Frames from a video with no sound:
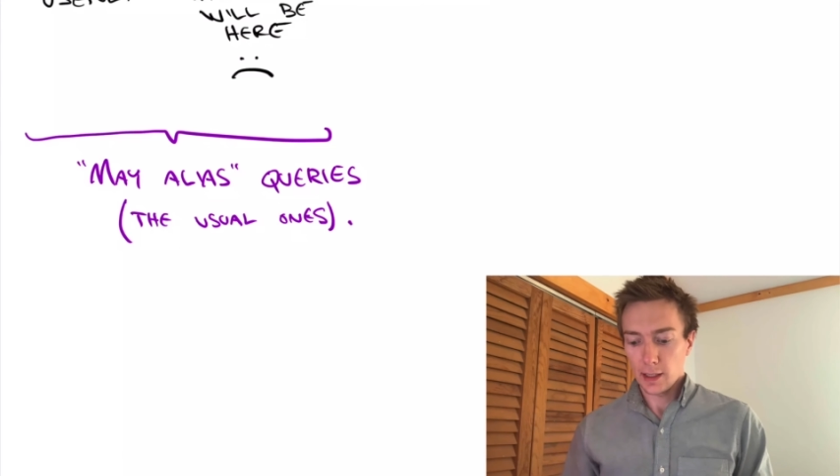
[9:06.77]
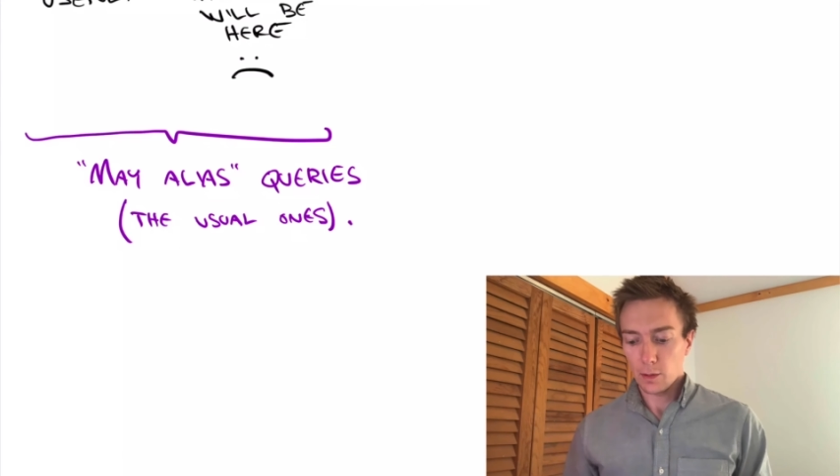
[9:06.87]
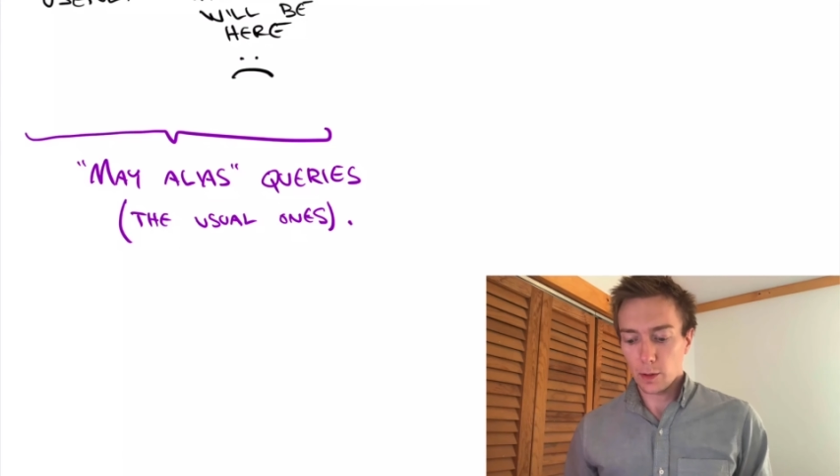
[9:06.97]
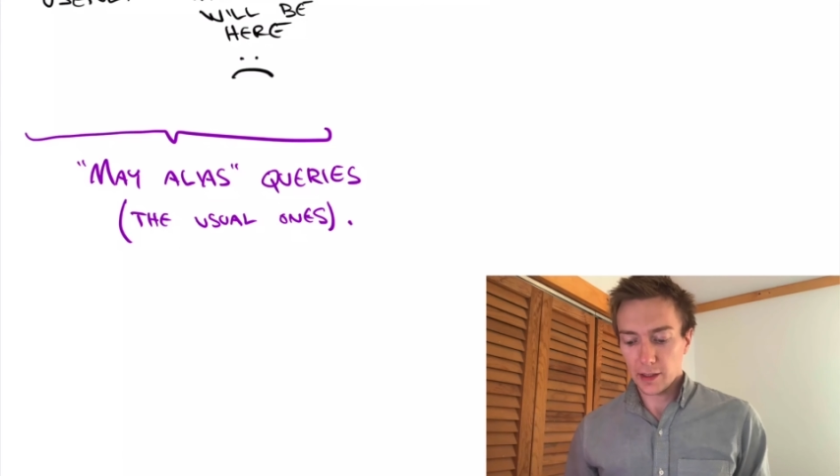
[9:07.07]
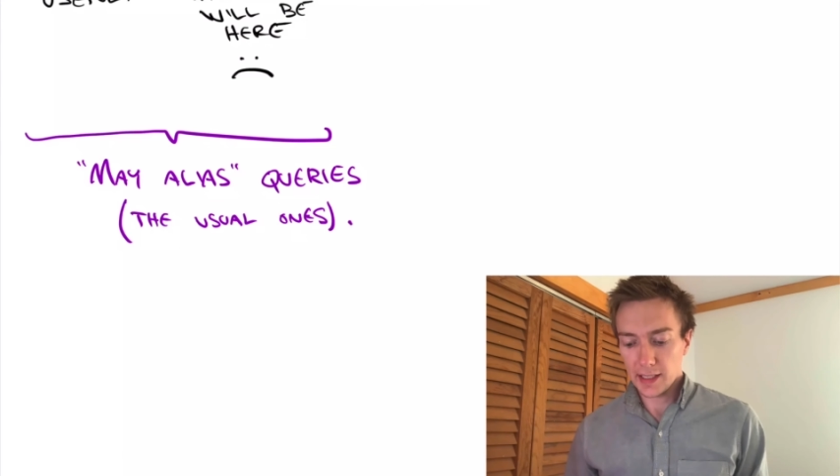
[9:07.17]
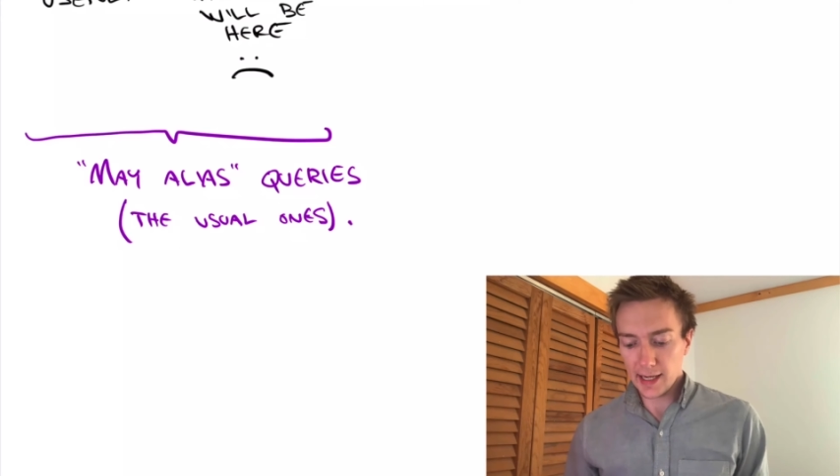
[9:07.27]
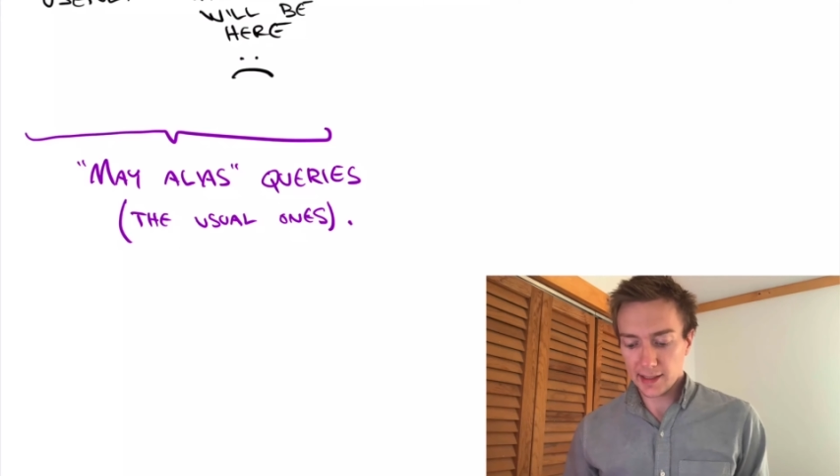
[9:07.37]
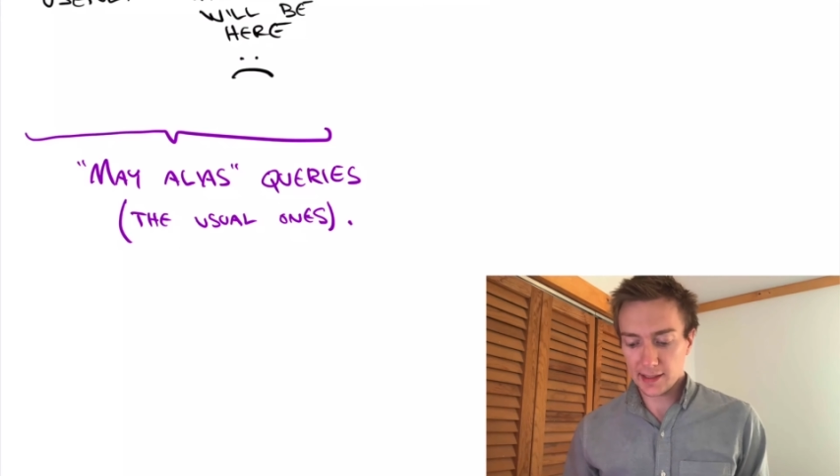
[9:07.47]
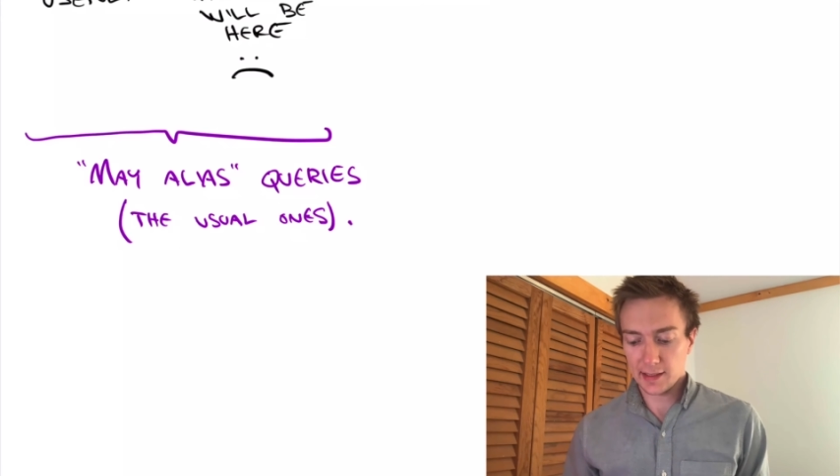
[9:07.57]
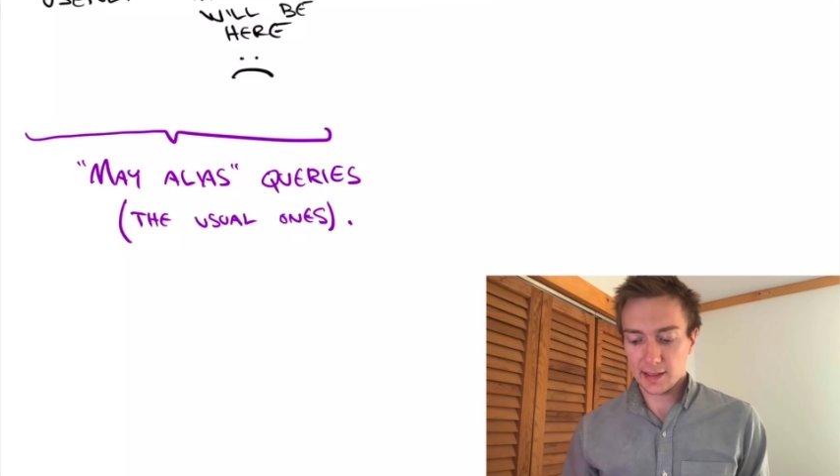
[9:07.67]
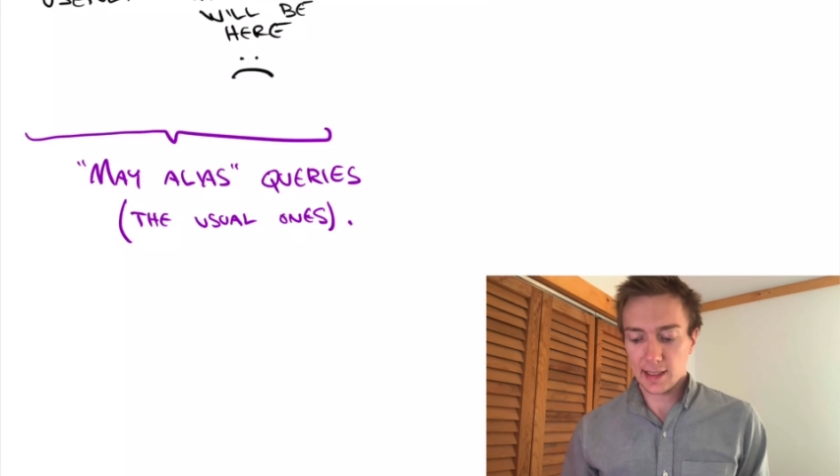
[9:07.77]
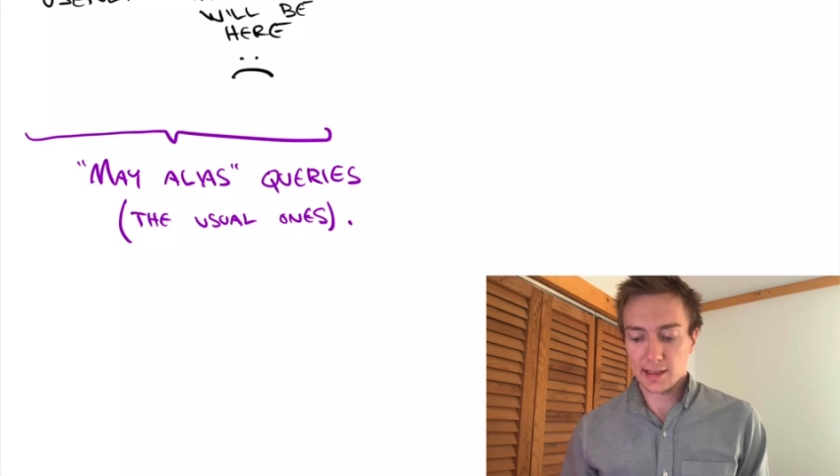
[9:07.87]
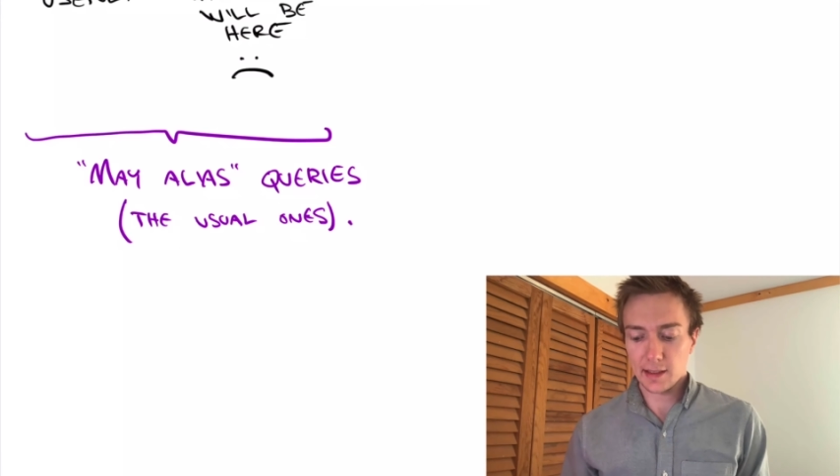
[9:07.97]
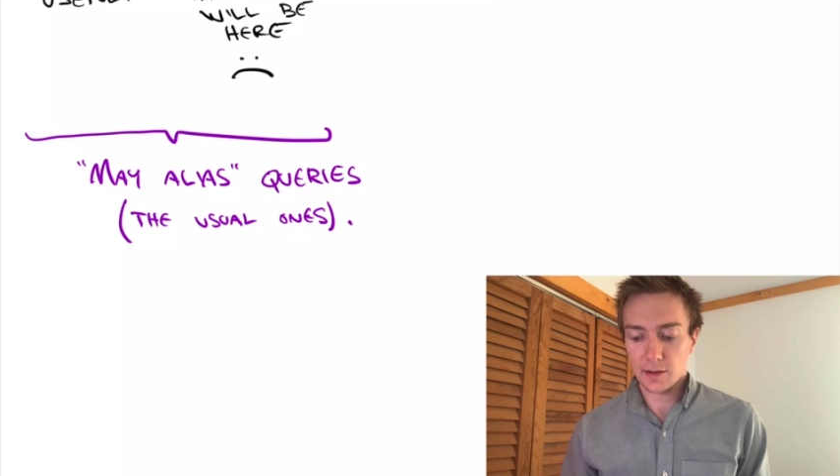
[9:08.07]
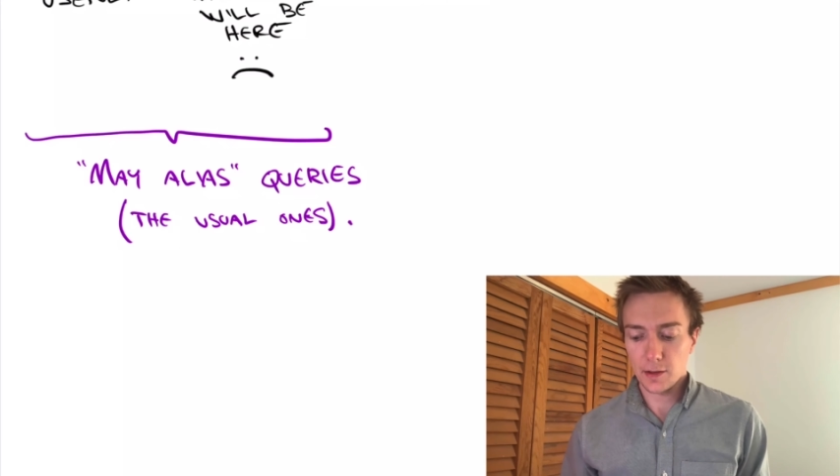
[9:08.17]
where yes says
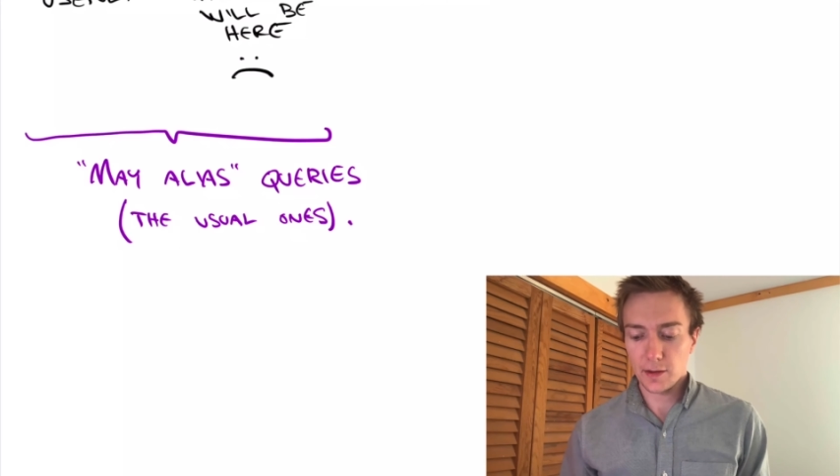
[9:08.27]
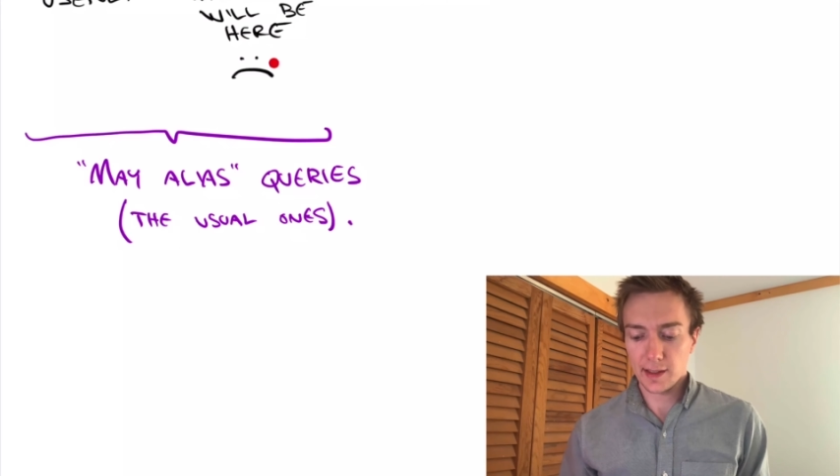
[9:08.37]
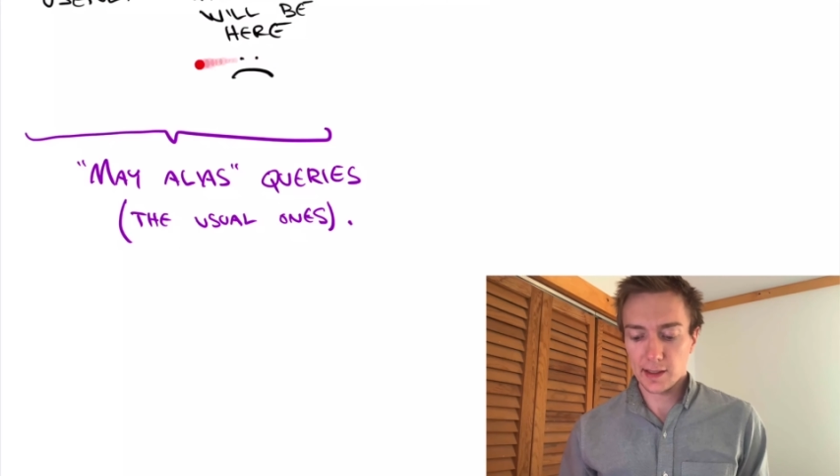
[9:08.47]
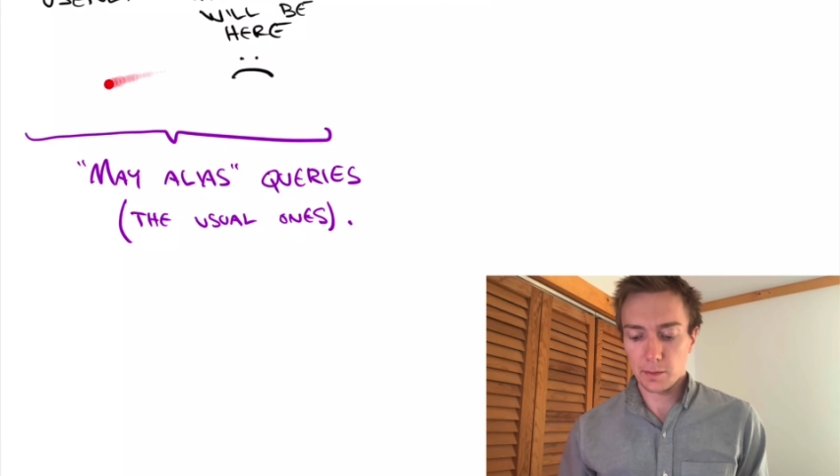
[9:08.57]
that the two things